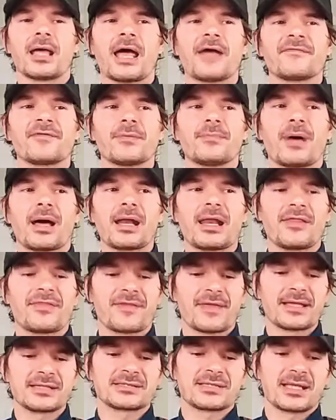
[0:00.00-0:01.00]
everybody
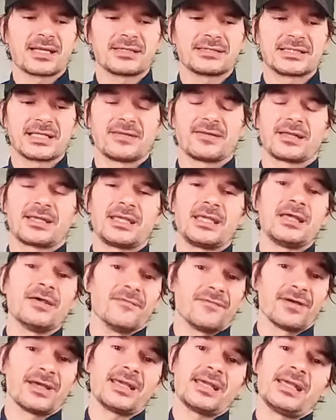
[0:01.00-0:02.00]
thinks that it's in the key
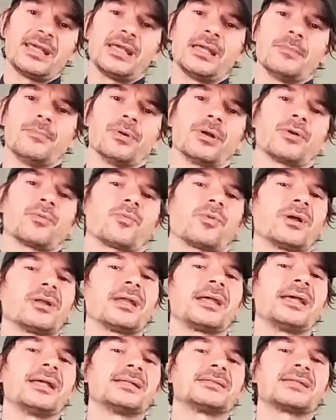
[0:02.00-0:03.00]
of E, but
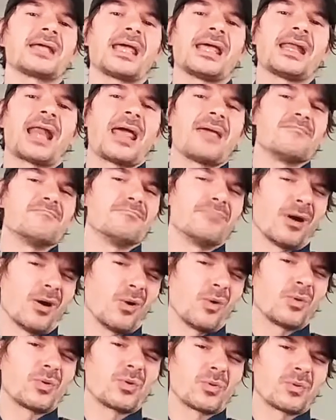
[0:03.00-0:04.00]
it's in a
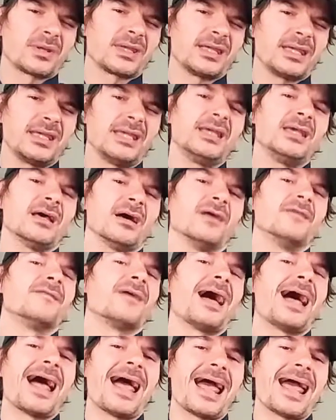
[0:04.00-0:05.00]
modal key of
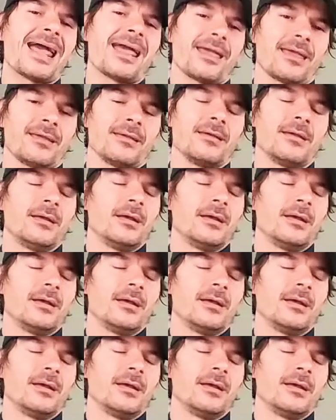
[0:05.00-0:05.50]
A.